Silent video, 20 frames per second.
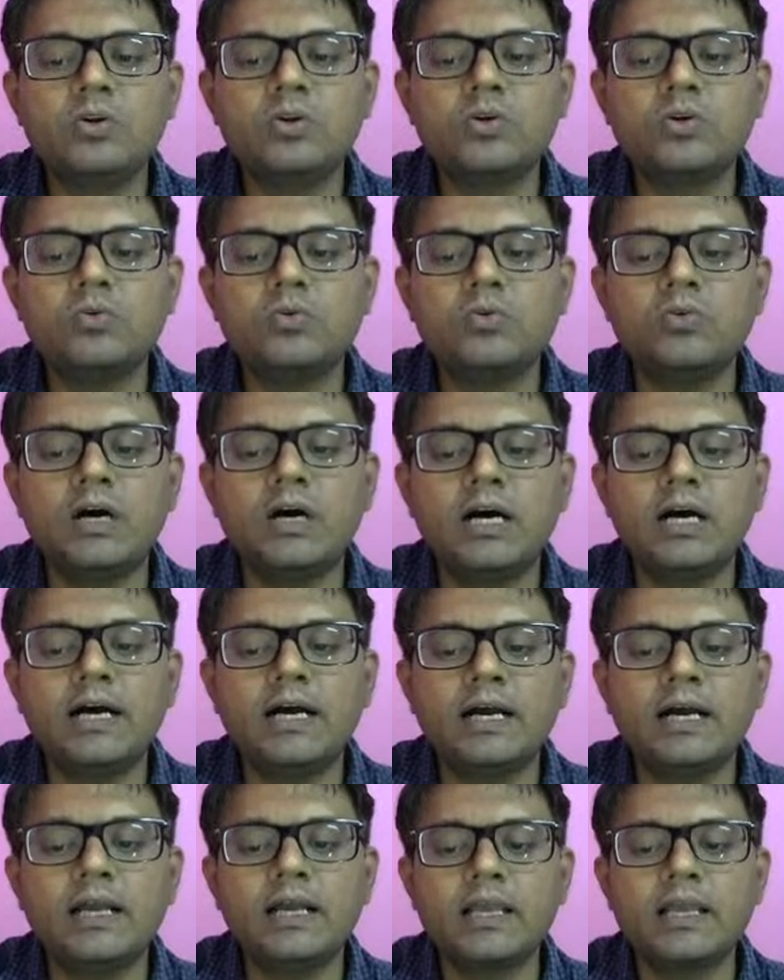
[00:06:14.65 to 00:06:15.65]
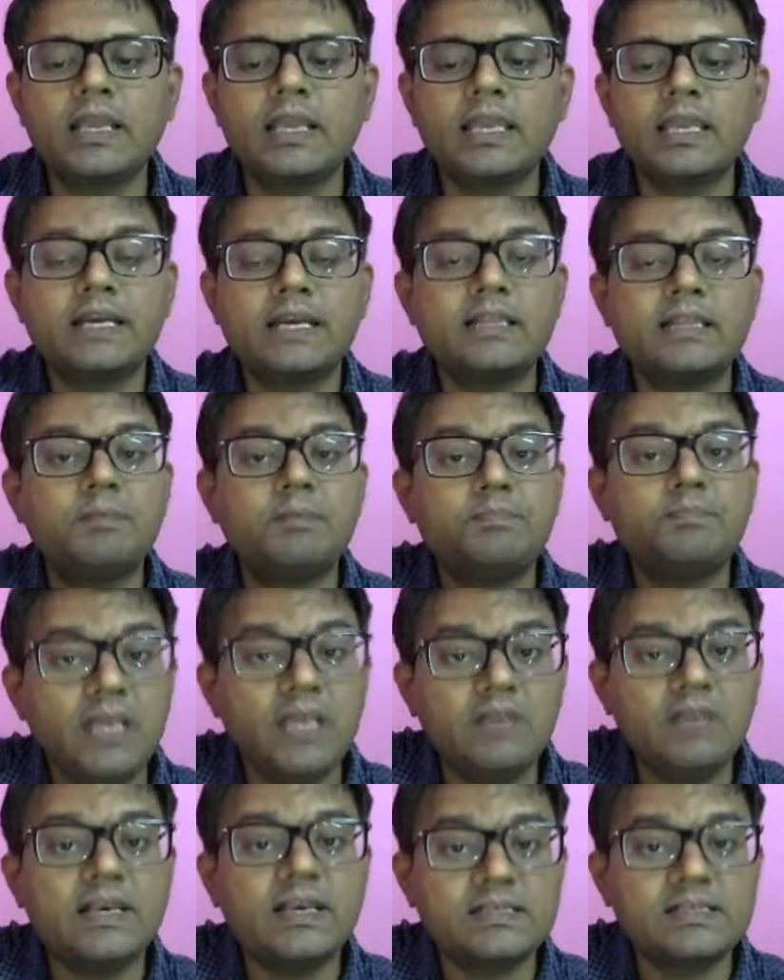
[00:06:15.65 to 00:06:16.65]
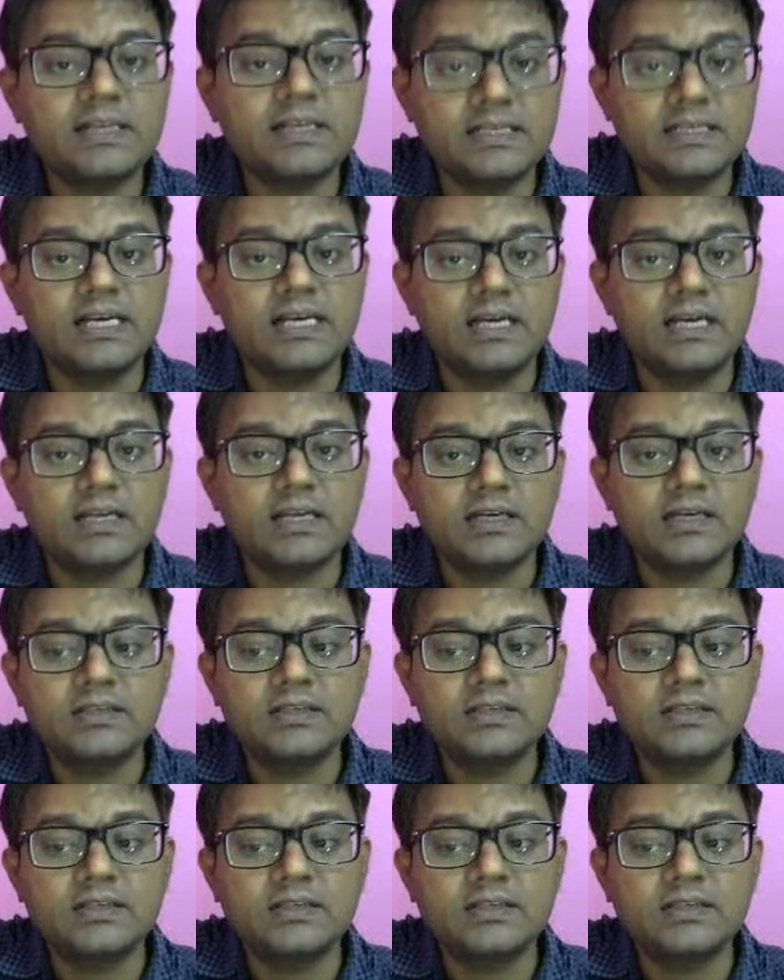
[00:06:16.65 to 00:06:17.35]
to get the previous result,